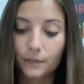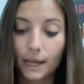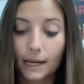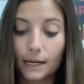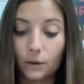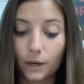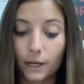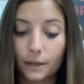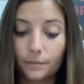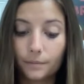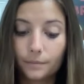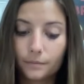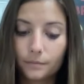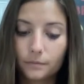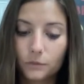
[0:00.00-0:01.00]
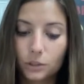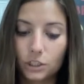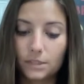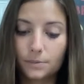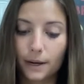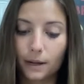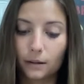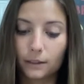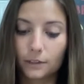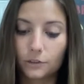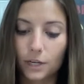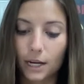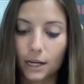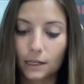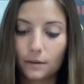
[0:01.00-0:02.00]
Anyway, she smiled at
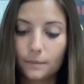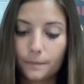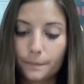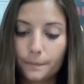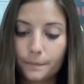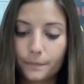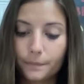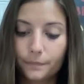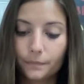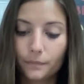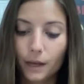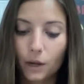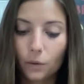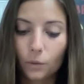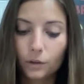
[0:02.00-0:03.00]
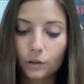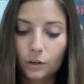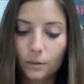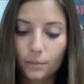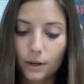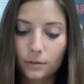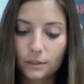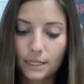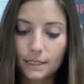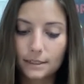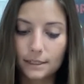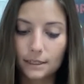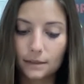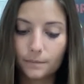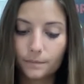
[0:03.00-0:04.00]
Jack. I wondered about
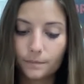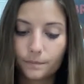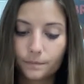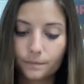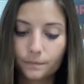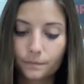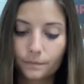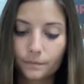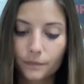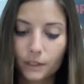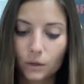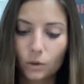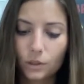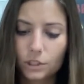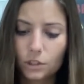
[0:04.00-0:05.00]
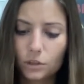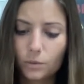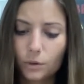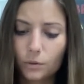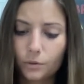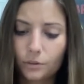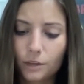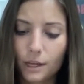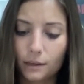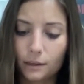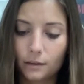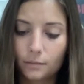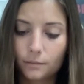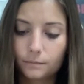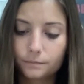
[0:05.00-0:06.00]
Daisy. What do you both
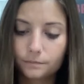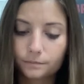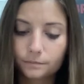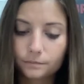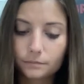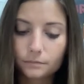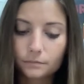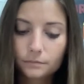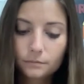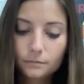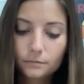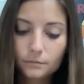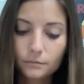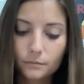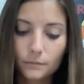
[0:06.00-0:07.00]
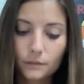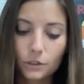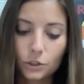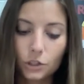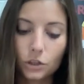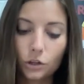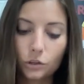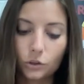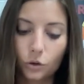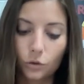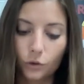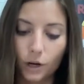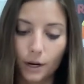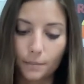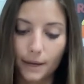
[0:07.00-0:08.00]
think? She looked
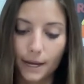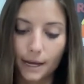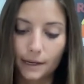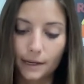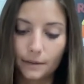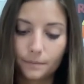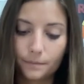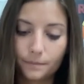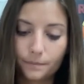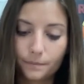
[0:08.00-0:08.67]
over at Maddie.